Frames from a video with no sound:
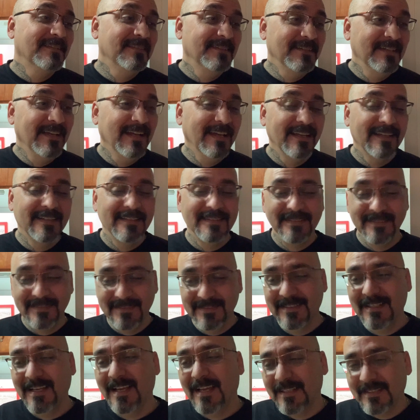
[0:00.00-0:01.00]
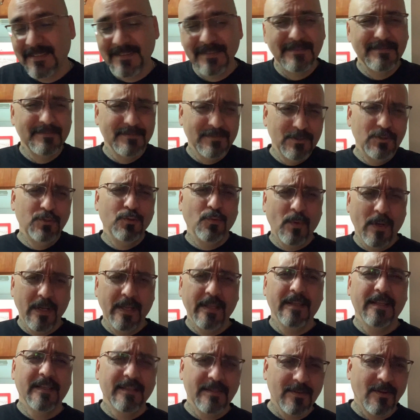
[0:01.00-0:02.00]
you got
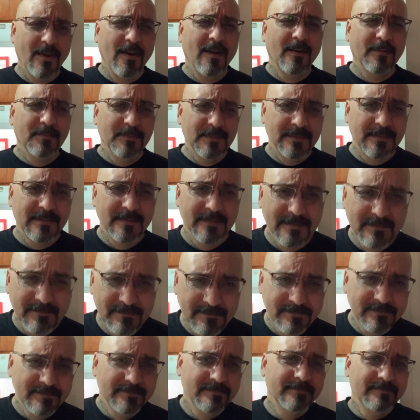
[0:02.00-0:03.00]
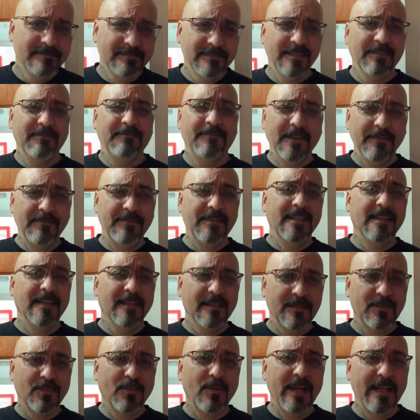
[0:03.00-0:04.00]
20-inch arms,
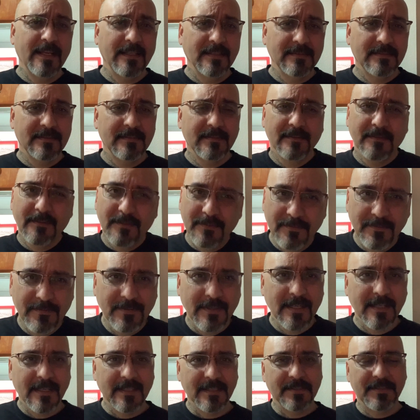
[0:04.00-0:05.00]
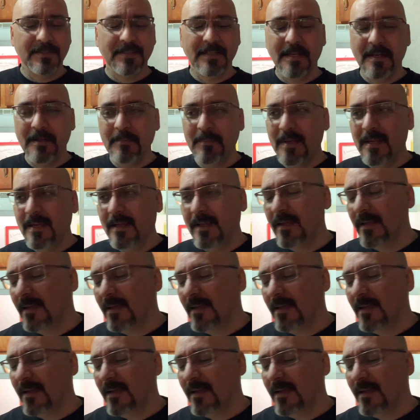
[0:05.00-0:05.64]
50-inch waist. You fucking shitting me?